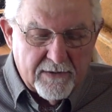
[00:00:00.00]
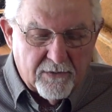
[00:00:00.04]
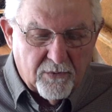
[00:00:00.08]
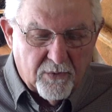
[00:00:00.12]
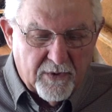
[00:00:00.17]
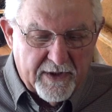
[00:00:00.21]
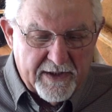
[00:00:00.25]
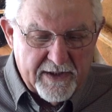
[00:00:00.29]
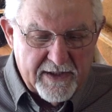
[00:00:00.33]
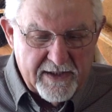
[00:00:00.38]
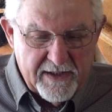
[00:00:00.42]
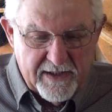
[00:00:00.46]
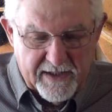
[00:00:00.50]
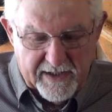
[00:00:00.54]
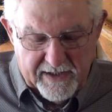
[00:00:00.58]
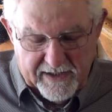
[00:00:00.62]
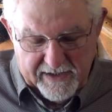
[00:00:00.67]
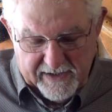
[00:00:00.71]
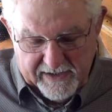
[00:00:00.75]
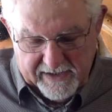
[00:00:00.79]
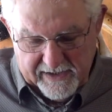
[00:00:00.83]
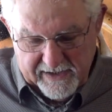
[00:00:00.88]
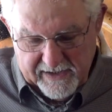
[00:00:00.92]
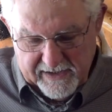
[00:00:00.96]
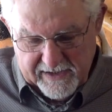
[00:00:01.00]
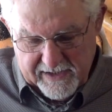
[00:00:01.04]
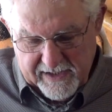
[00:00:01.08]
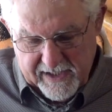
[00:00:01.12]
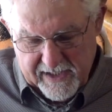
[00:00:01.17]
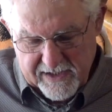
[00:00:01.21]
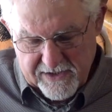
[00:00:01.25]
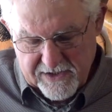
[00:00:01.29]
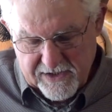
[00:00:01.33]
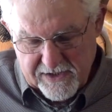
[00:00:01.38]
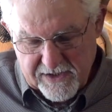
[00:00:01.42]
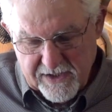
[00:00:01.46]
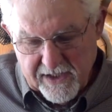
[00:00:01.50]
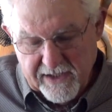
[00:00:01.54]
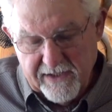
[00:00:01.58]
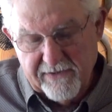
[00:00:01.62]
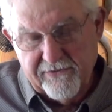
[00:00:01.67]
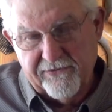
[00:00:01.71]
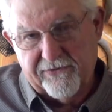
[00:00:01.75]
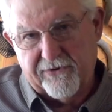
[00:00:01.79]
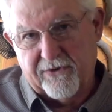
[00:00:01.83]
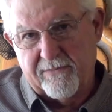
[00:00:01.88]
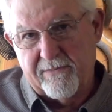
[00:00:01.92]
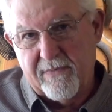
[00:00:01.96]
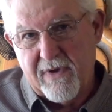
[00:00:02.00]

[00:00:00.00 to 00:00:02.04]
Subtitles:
what it has done for